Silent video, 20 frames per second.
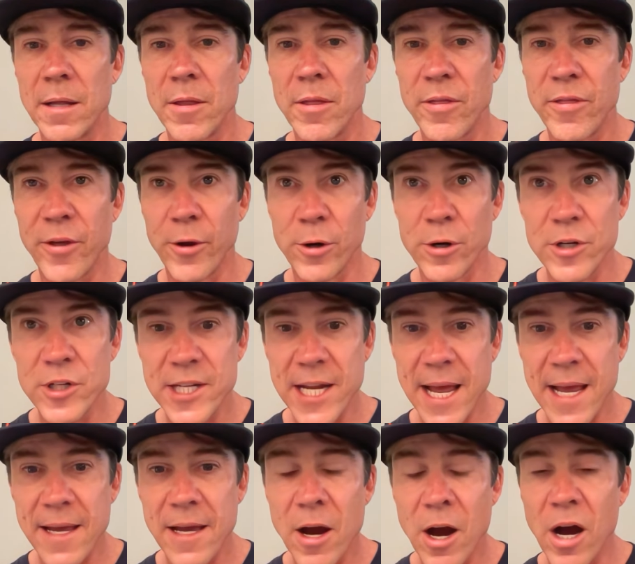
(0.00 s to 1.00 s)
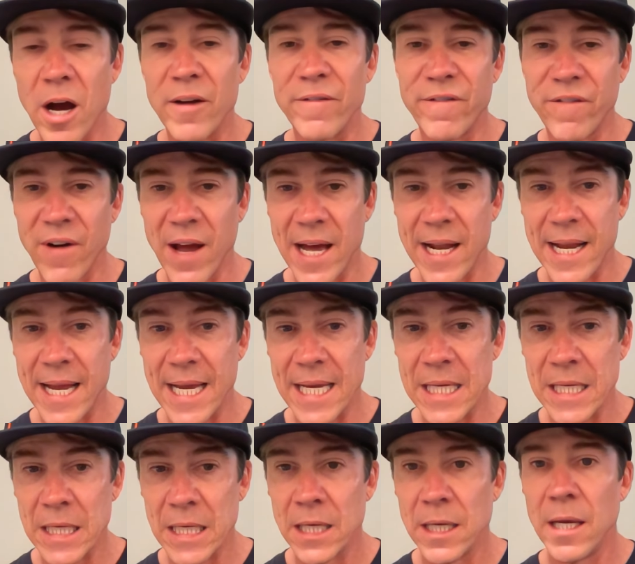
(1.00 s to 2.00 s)
Thursday, off Friday,
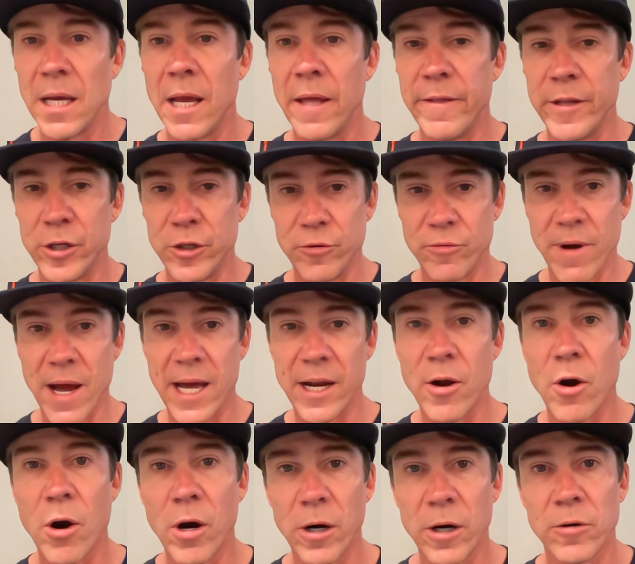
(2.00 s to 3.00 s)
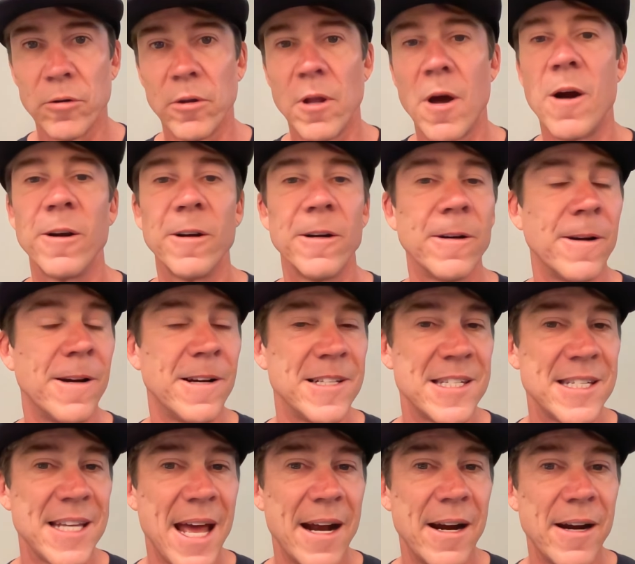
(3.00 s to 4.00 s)
and then you ride harder, longer on
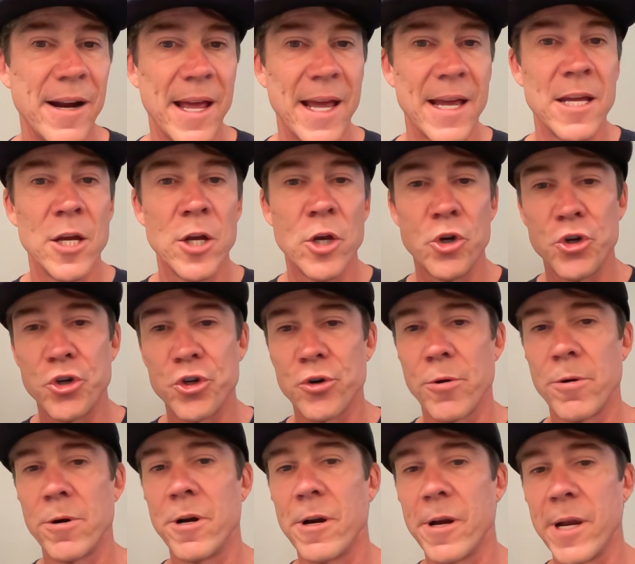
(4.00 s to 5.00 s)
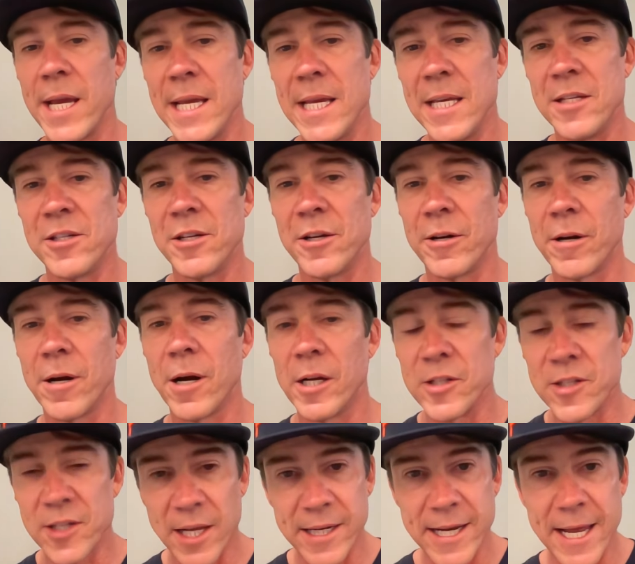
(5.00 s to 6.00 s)
Saturday, shorter, easier
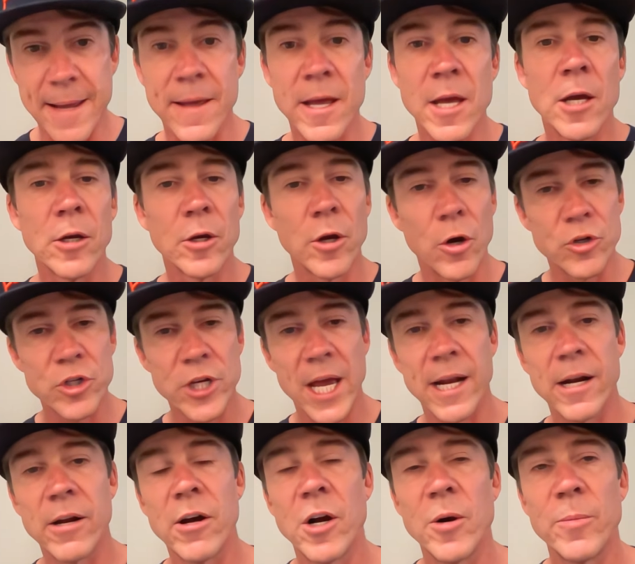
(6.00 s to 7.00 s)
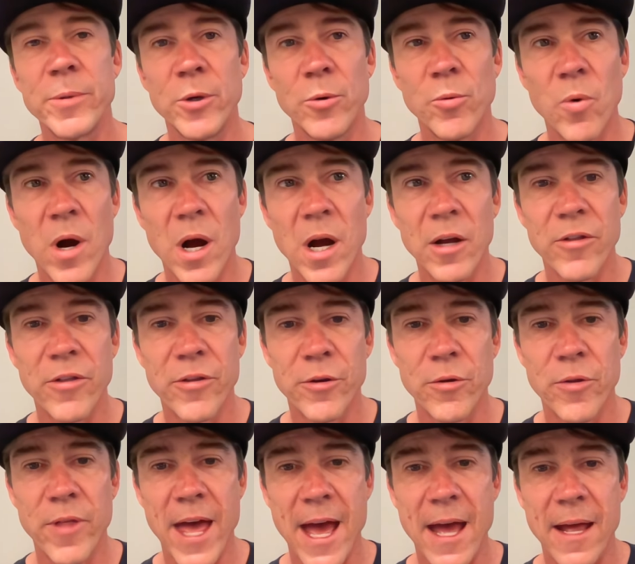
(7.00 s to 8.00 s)
on Sunday. Coach Cat will help you walk
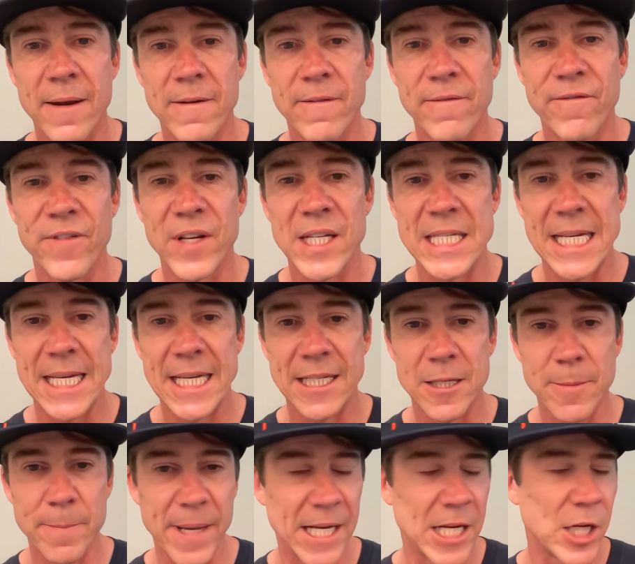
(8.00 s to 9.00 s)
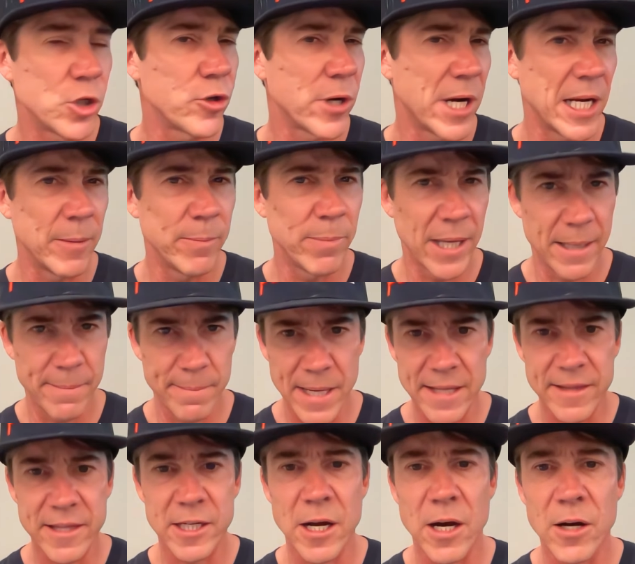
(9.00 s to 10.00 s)
through that fatigue-dependent training plan
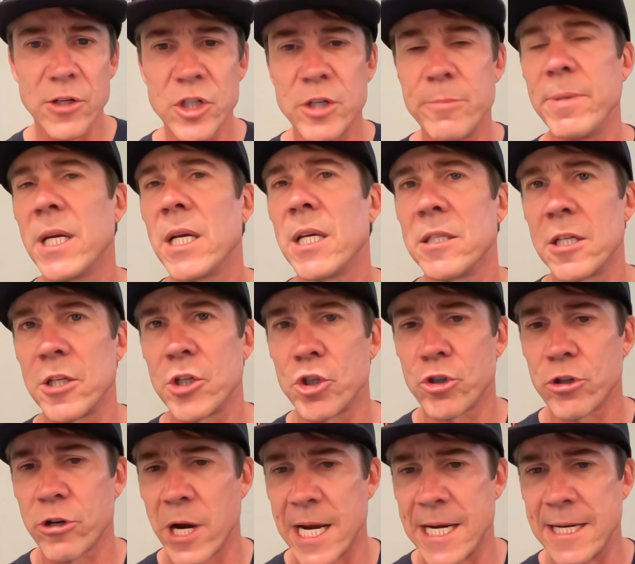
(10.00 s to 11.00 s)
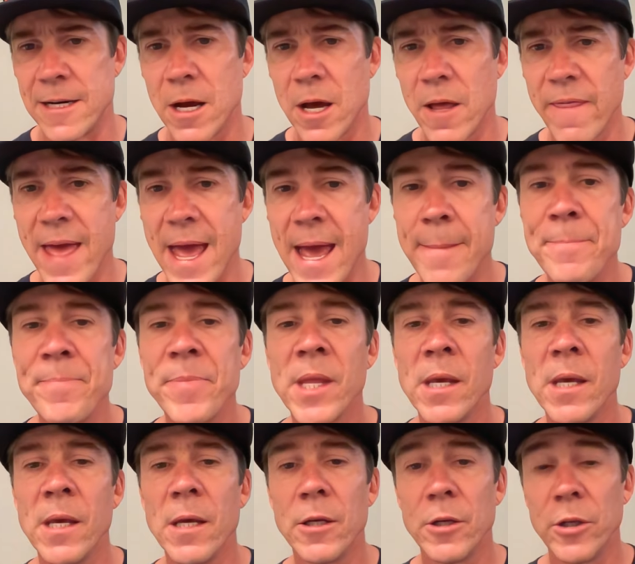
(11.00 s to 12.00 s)
methodology because it's trained on that.
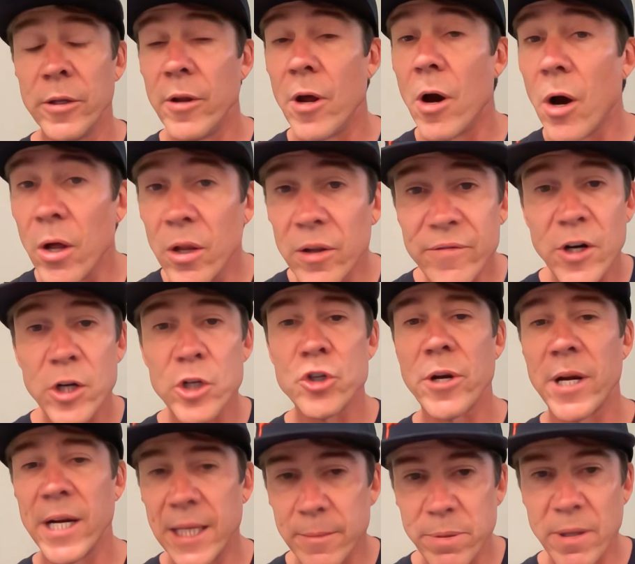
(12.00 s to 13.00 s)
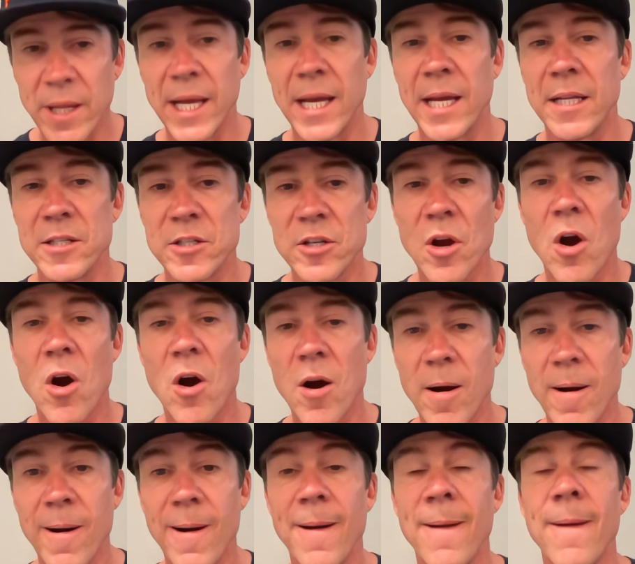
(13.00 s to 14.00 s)
And all of our training plans
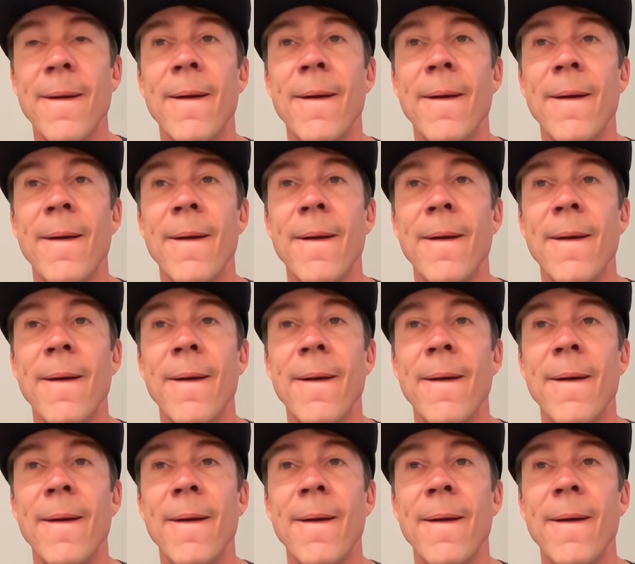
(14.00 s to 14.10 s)
are